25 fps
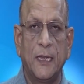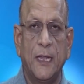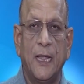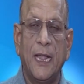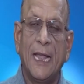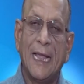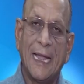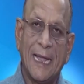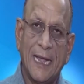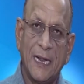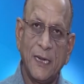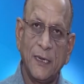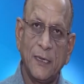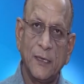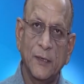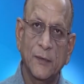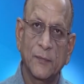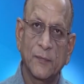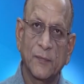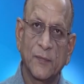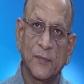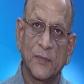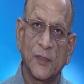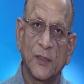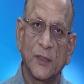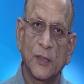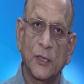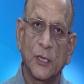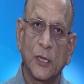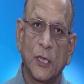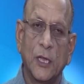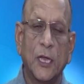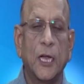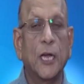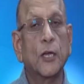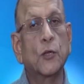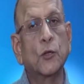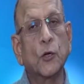And
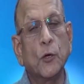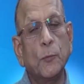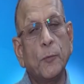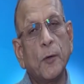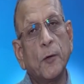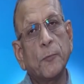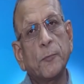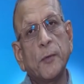a group of